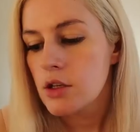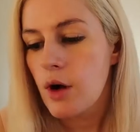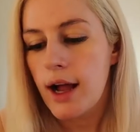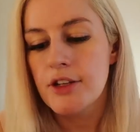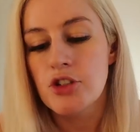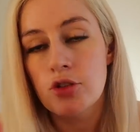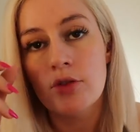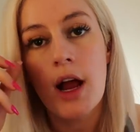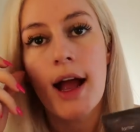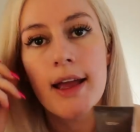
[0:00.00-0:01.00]
So I
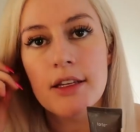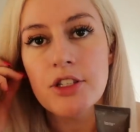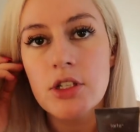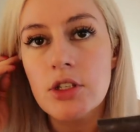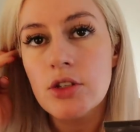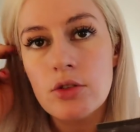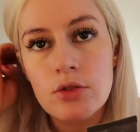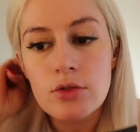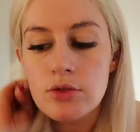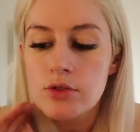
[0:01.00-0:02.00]
try to
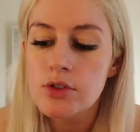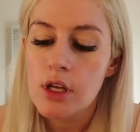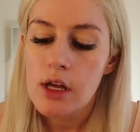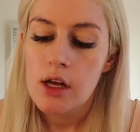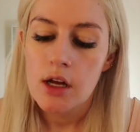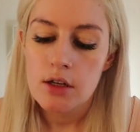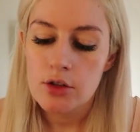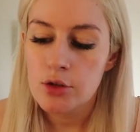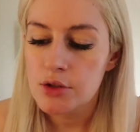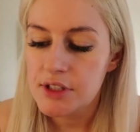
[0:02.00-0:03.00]
use
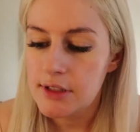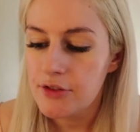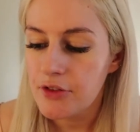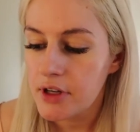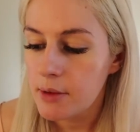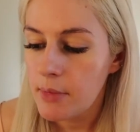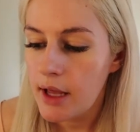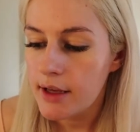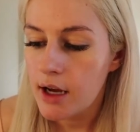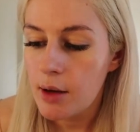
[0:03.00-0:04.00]
cruelty-free
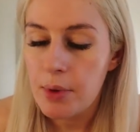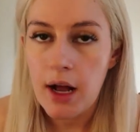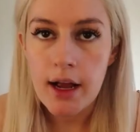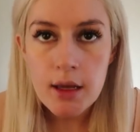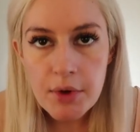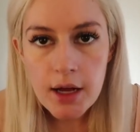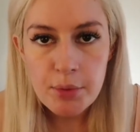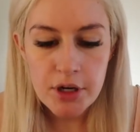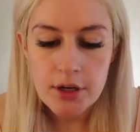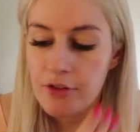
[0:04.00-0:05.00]
makeup. I am
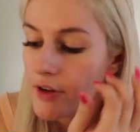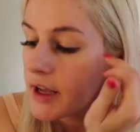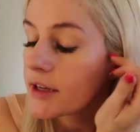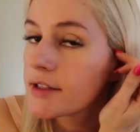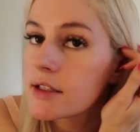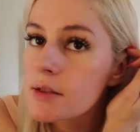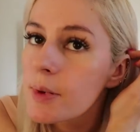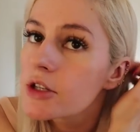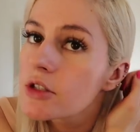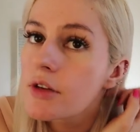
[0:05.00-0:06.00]
not perfect,
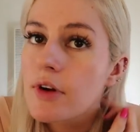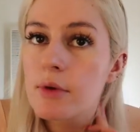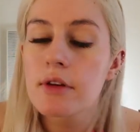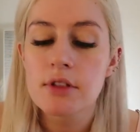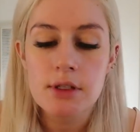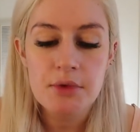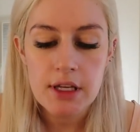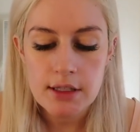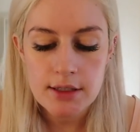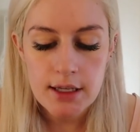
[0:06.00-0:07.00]
especially if I'm given
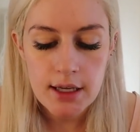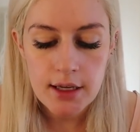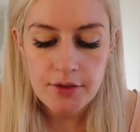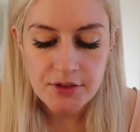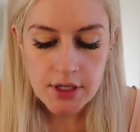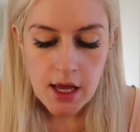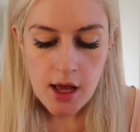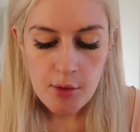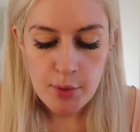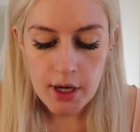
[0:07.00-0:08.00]
something as a gift,
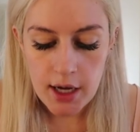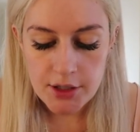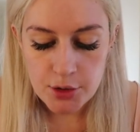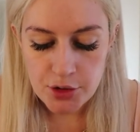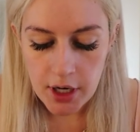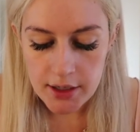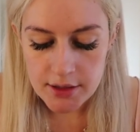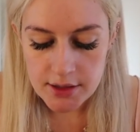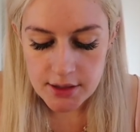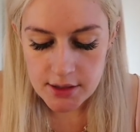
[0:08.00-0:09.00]
but I do try
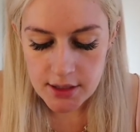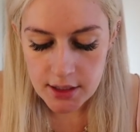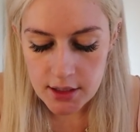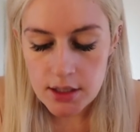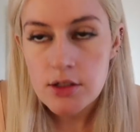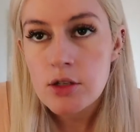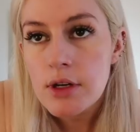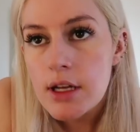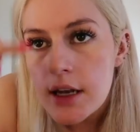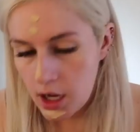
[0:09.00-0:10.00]
to stick to
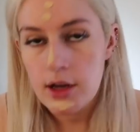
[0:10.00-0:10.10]
it.